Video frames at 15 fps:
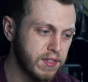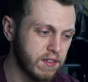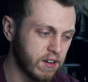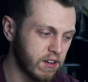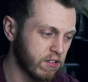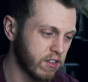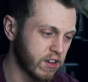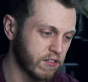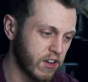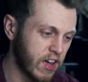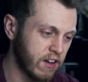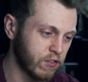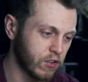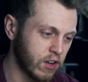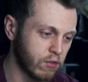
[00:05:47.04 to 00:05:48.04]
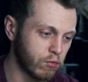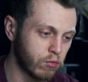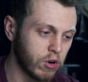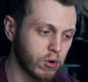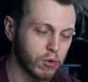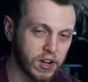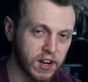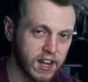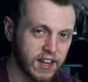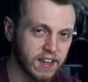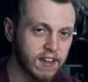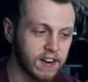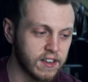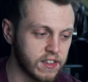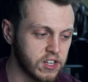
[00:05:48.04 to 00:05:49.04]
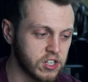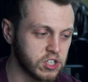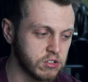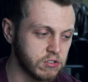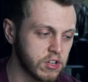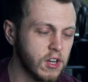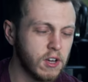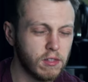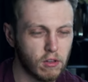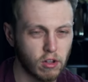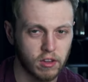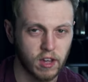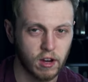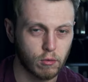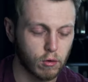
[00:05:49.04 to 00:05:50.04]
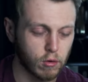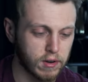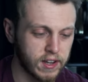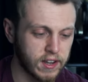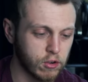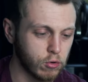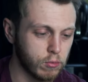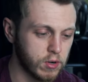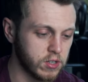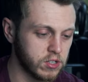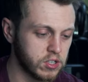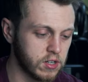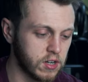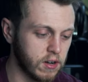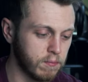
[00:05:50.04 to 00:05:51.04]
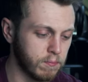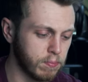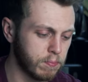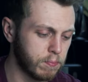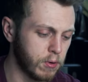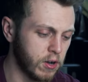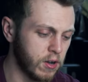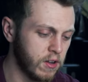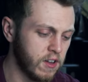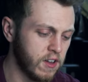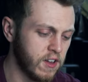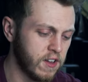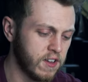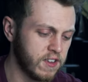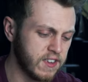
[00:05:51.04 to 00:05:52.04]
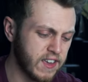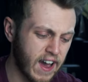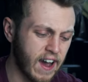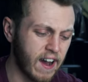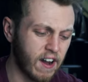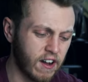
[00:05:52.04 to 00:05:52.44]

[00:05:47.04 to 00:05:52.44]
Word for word: I don't think I've ever like rolled an ankle in these shoes. Not that I roll an ankle much, um, but yeah,